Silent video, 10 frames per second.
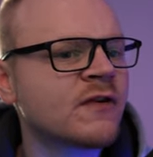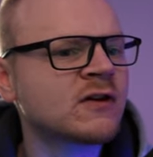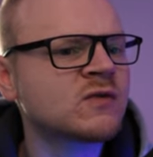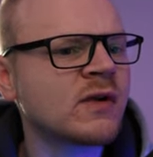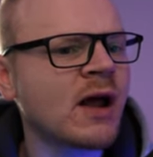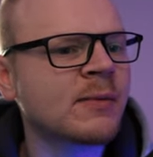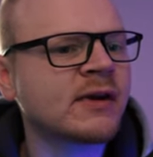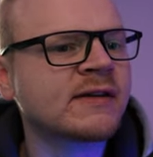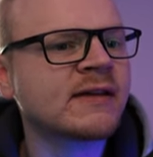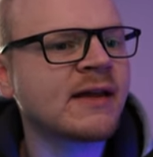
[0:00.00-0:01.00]
first one, I'm
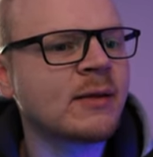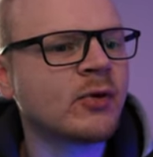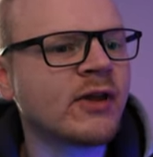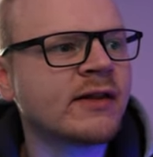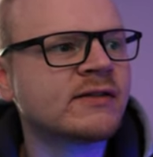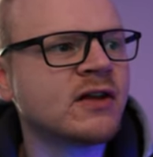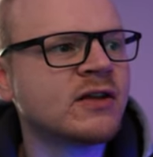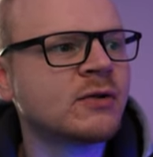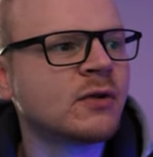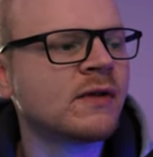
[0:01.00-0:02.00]
gonna disable it. So
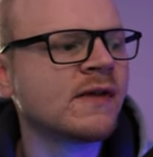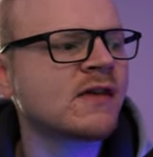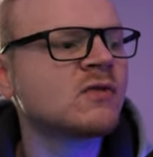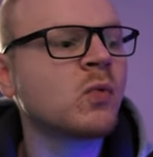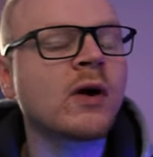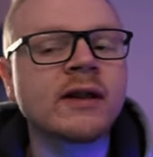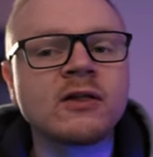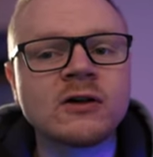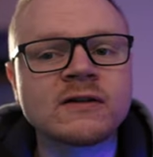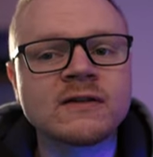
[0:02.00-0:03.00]
this is what it
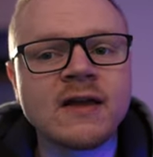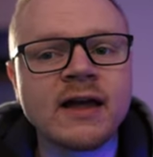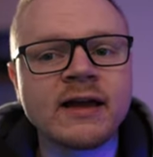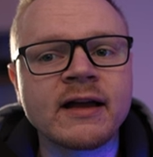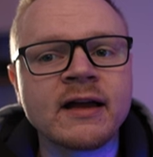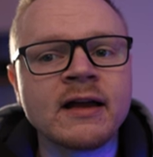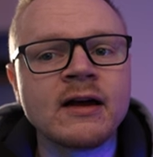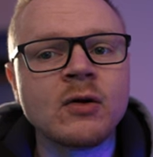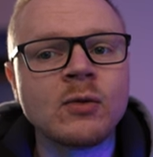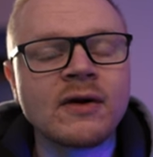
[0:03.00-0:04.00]
looks like
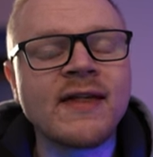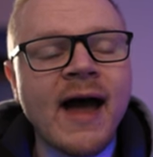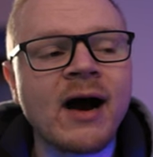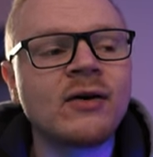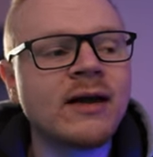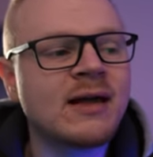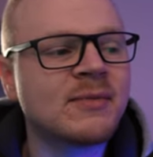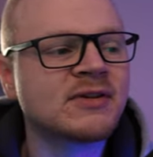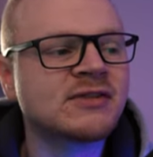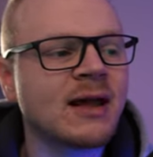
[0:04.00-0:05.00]
without
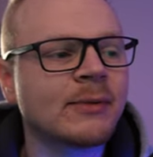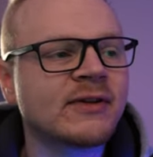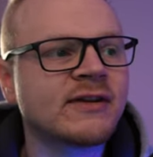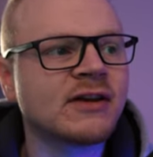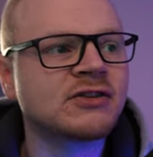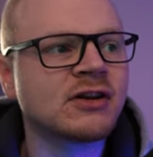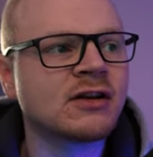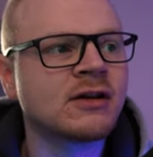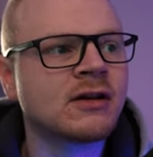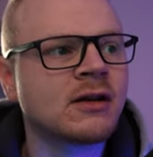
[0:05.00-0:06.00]
image stabilization.